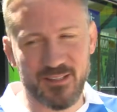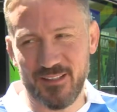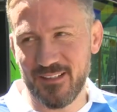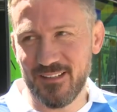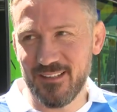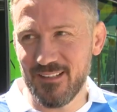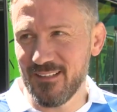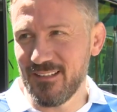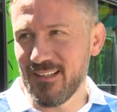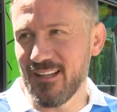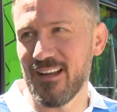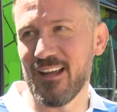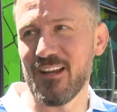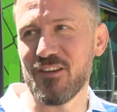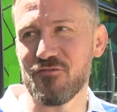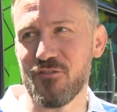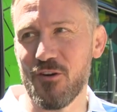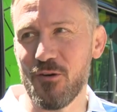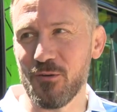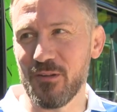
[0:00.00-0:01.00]
the
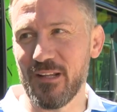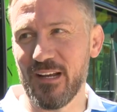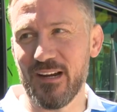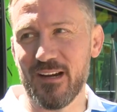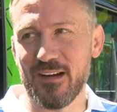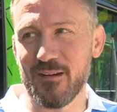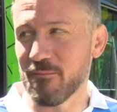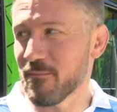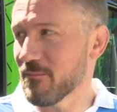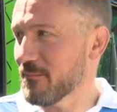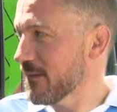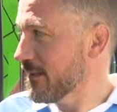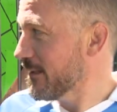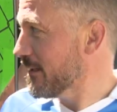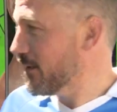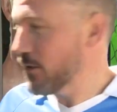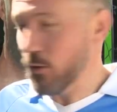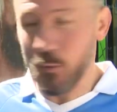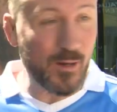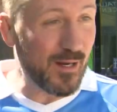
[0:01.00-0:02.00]
nice road there, and
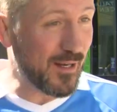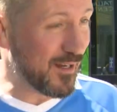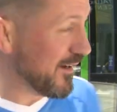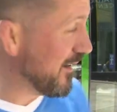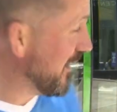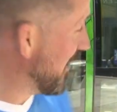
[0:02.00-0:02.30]
Queally